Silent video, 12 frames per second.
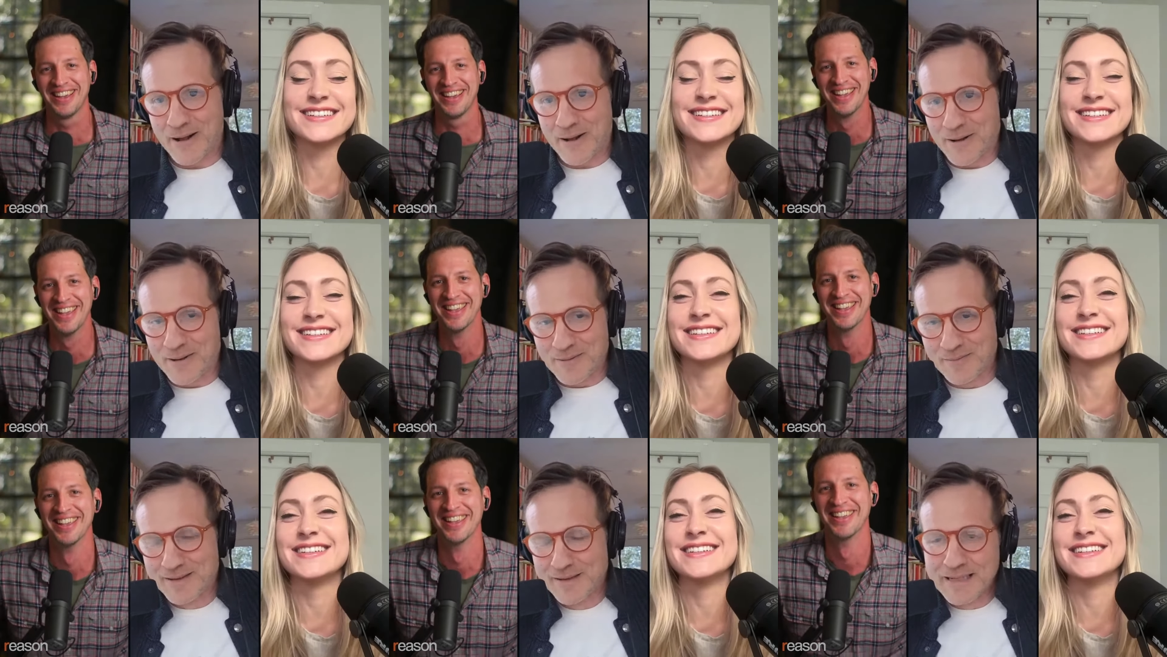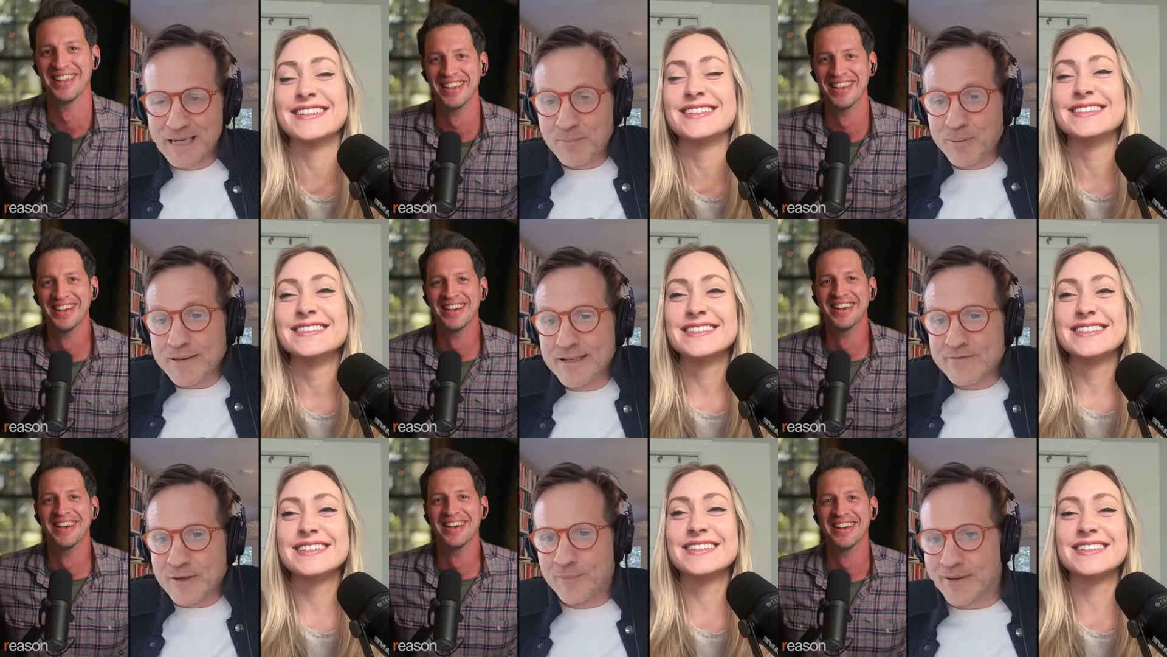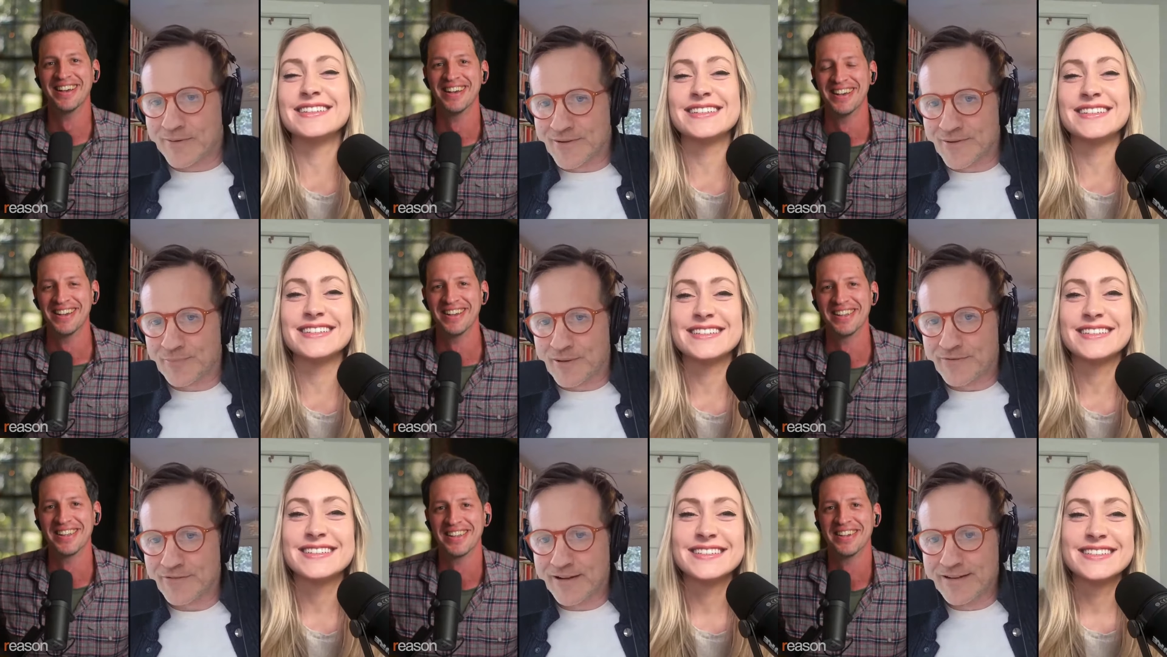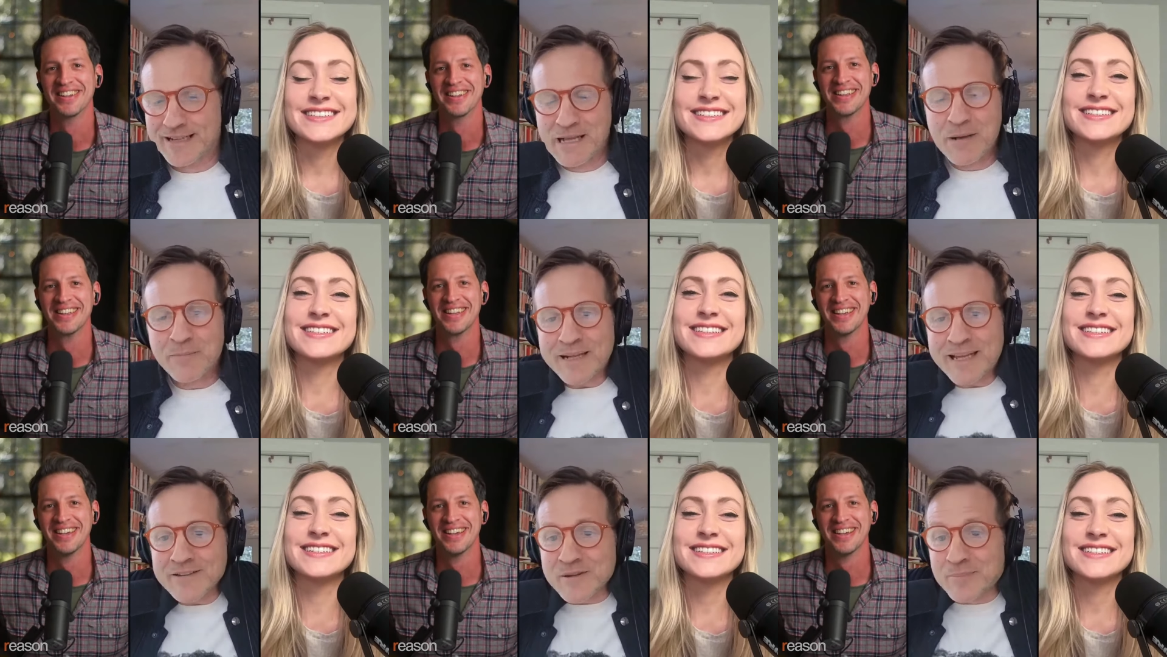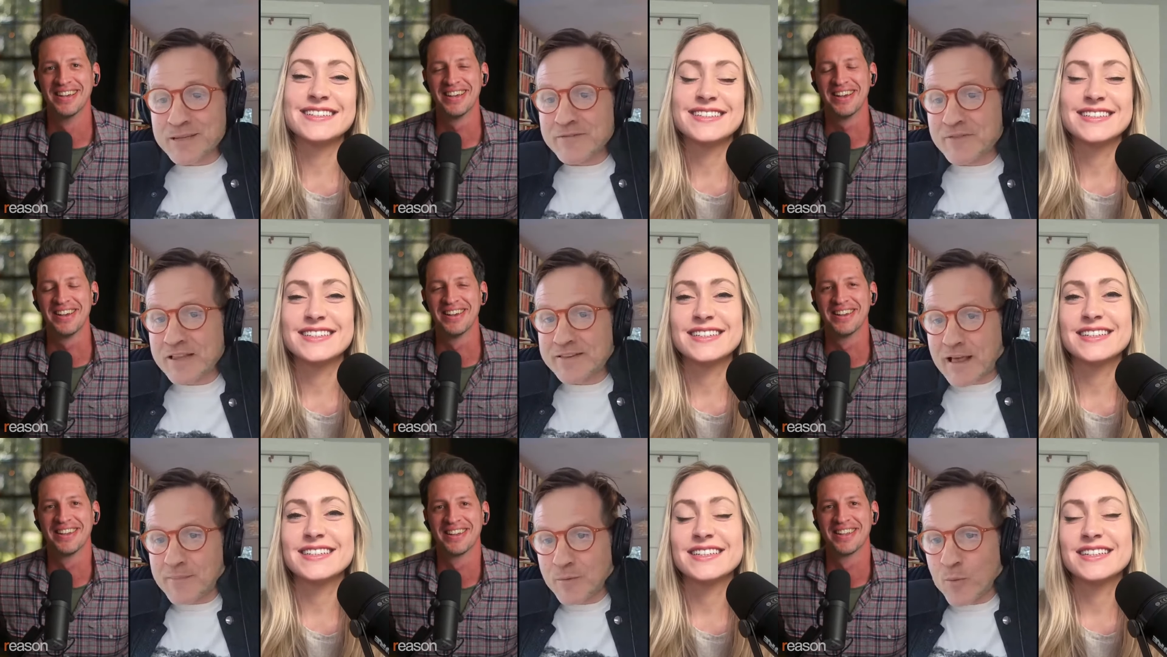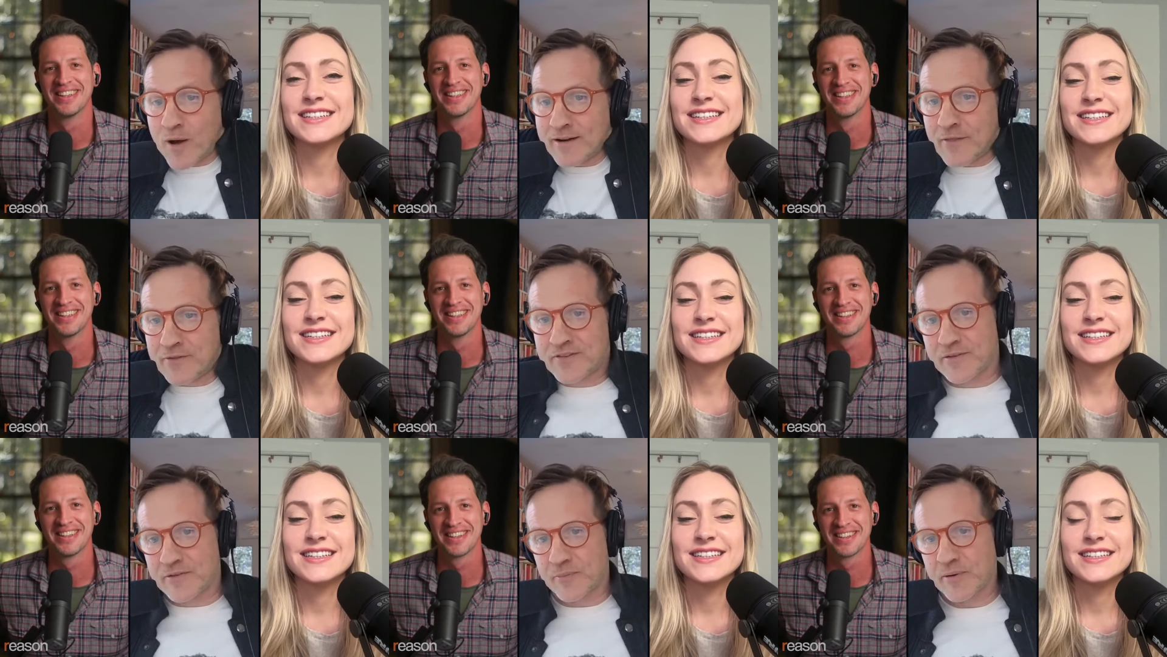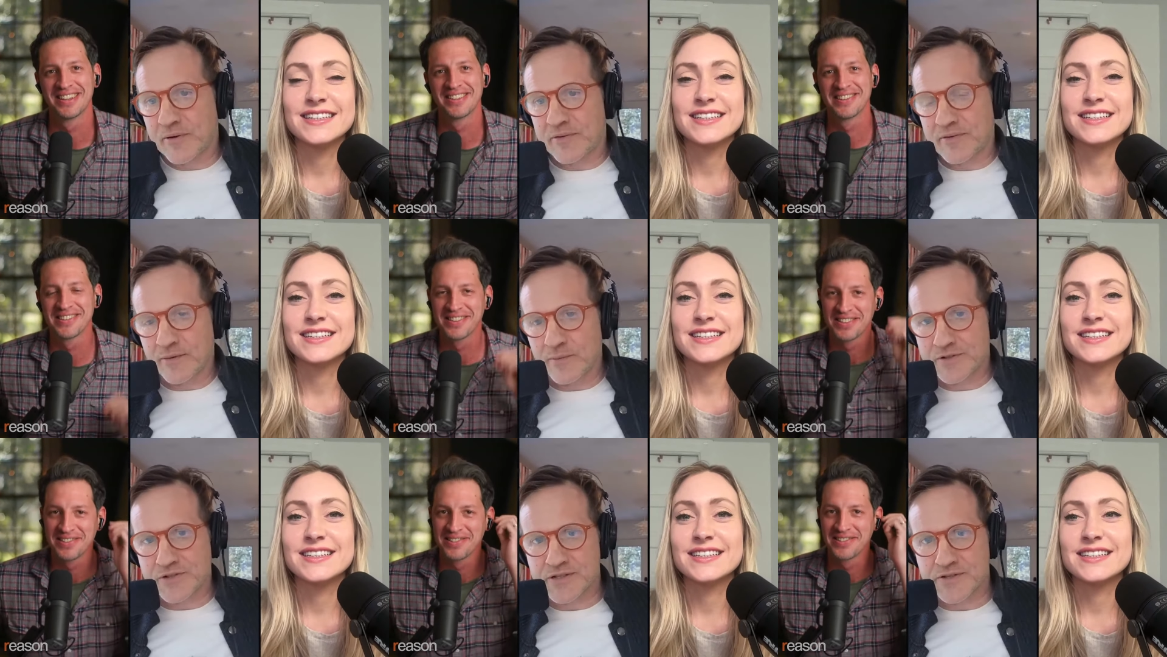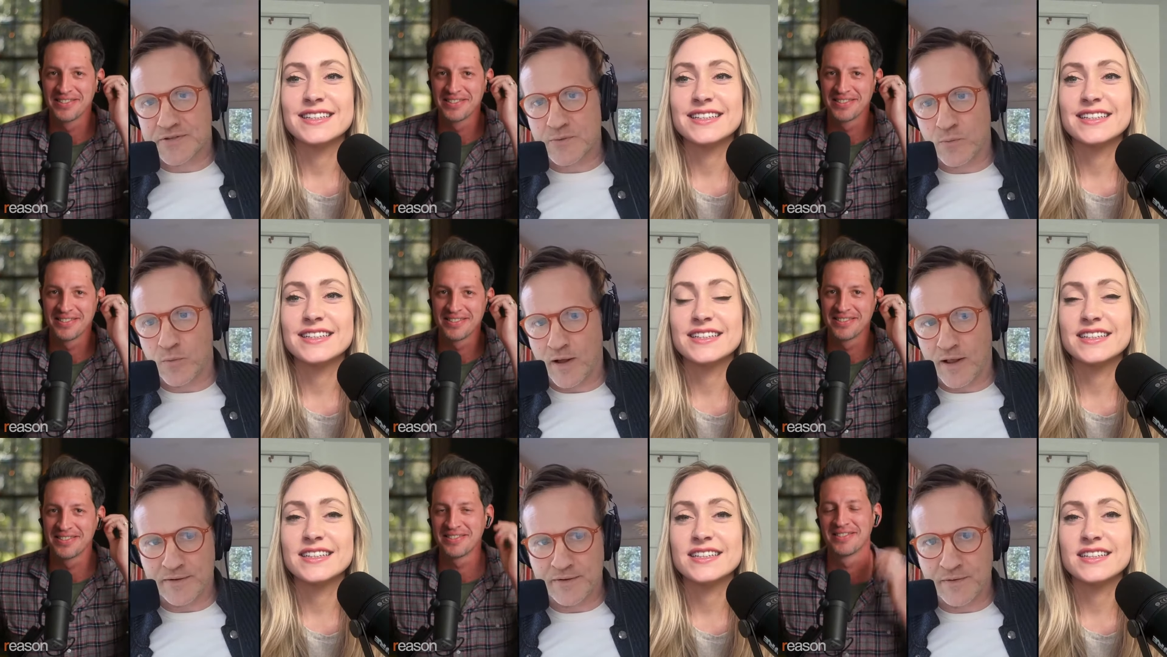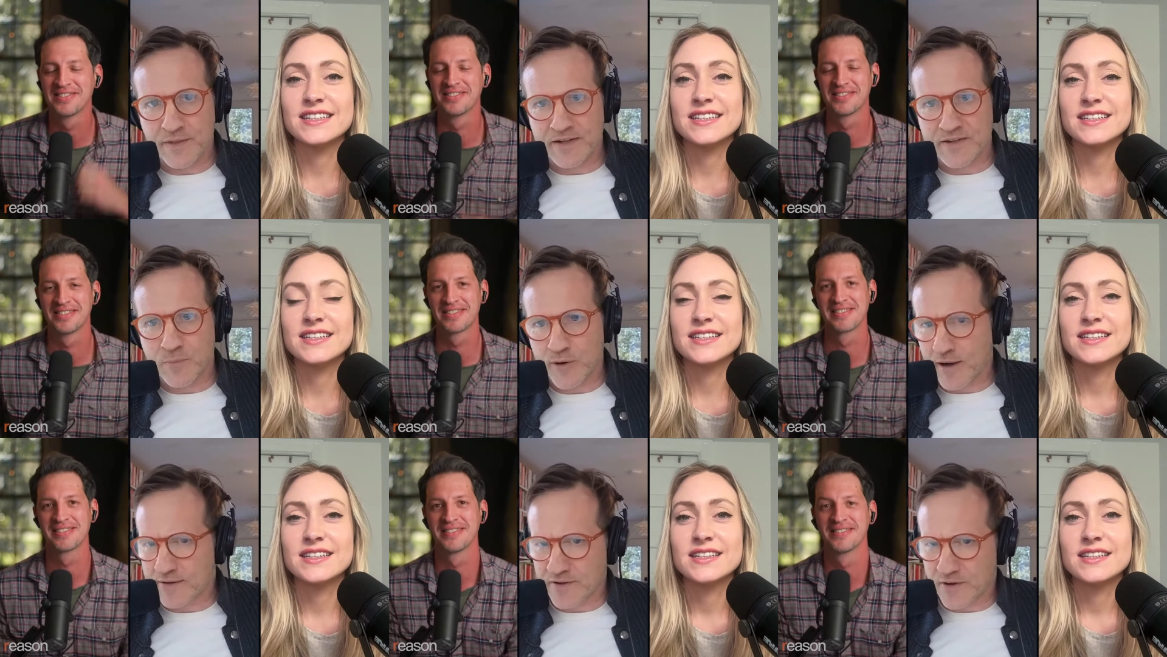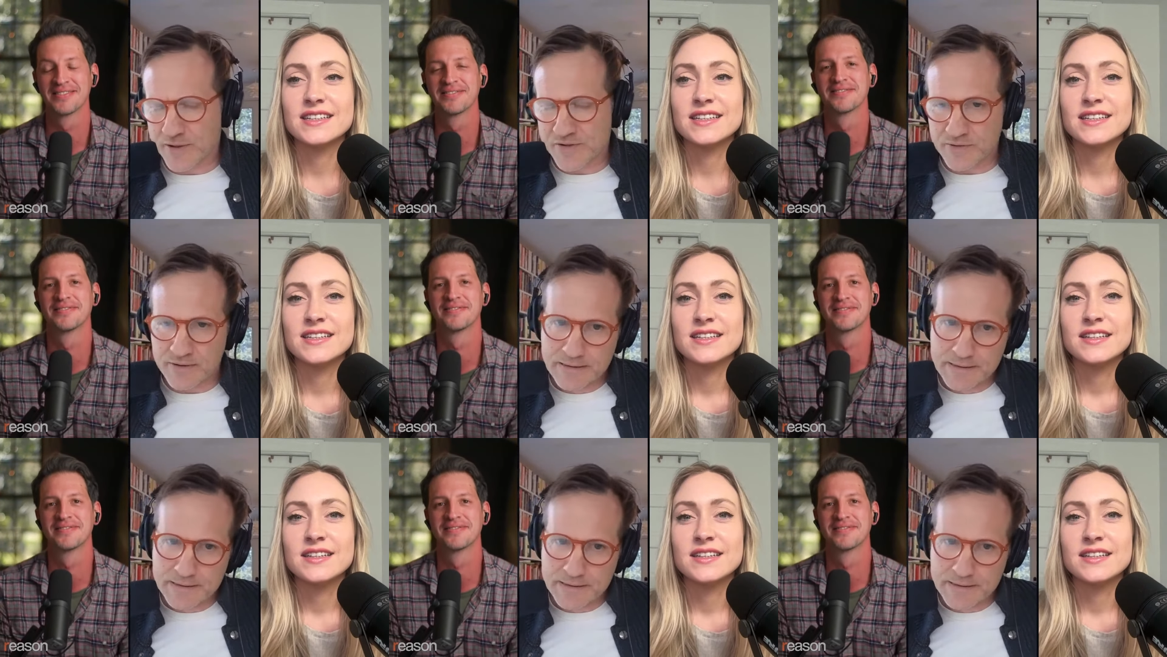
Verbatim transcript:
Speaker 1: um, believe it, but it was pretty fun. But he doesn't believe this. I mean, why not this conspiracy, which is one that is more consequential